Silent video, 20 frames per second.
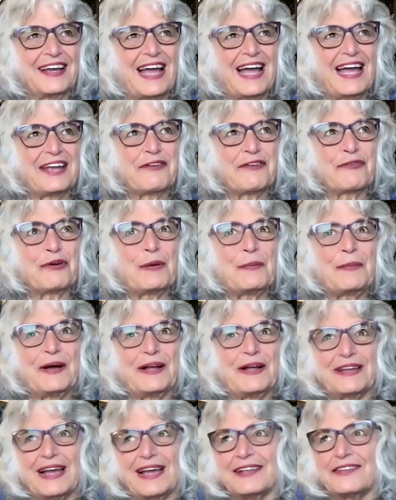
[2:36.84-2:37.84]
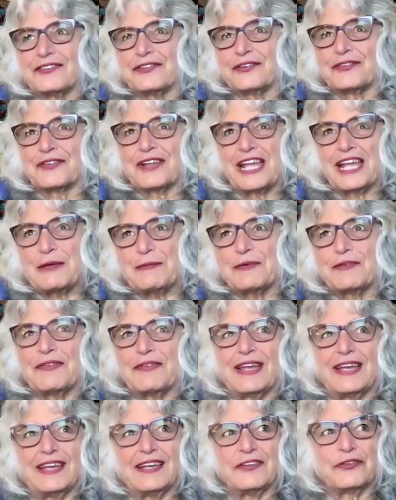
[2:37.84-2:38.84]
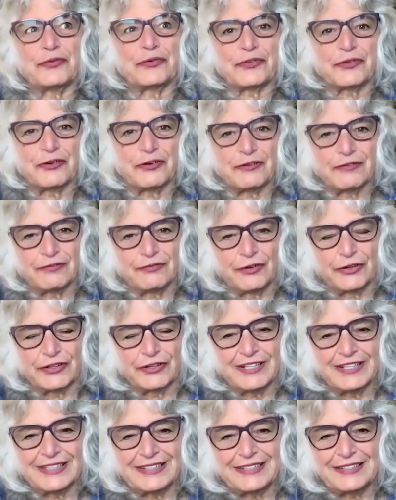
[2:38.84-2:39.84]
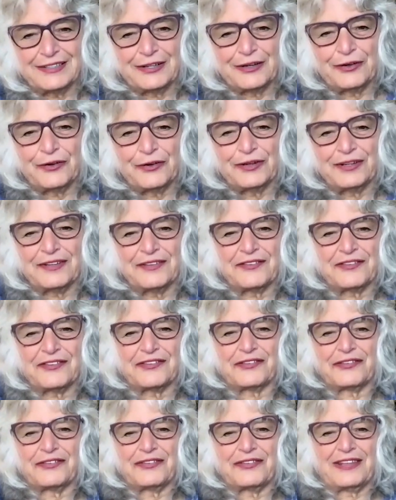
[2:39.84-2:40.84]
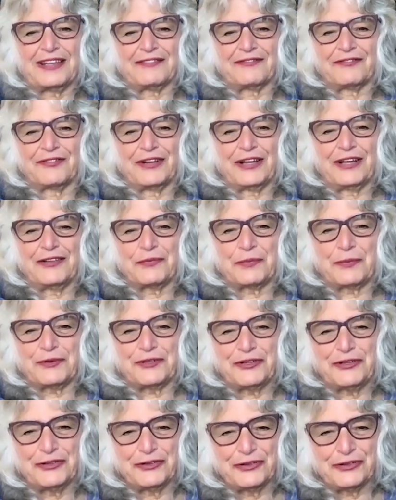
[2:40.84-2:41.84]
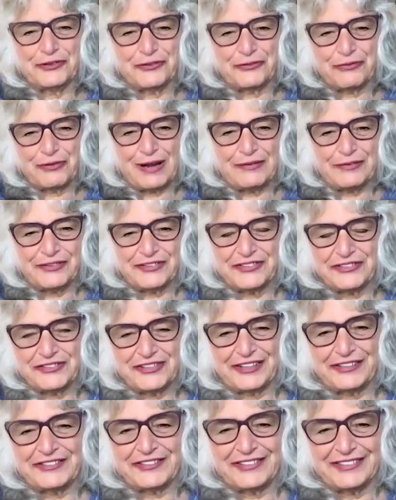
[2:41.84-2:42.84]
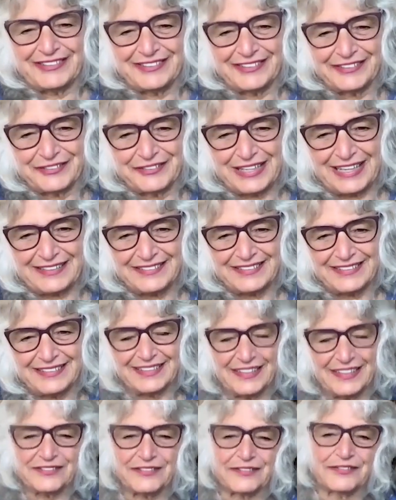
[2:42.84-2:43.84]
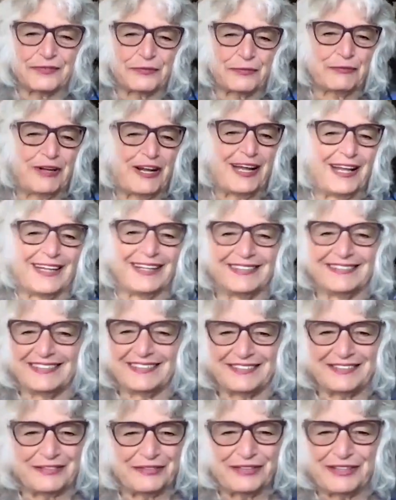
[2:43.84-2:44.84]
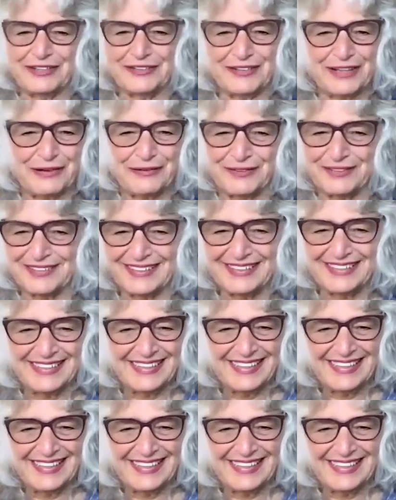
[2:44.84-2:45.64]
I sort of came of age with Kurt Vonnegut, and it's that phrase, peculiar travel suggestions or dancing lessons from God. Did you ever hear that one?